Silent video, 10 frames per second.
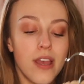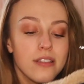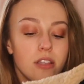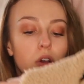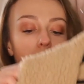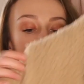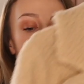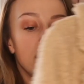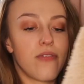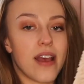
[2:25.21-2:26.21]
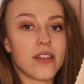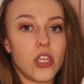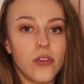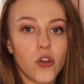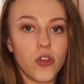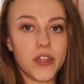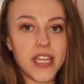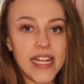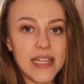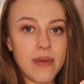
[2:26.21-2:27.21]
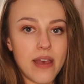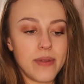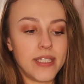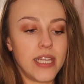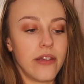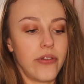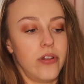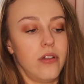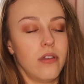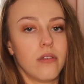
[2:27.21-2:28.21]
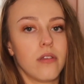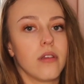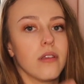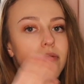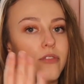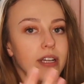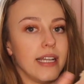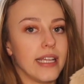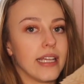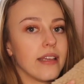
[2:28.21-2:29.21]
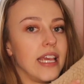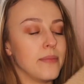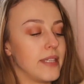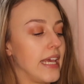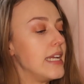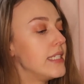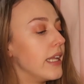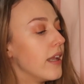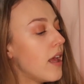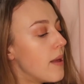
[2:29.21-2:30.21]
So obviously the fact that you've got the teddy bear material really keeps the heat in.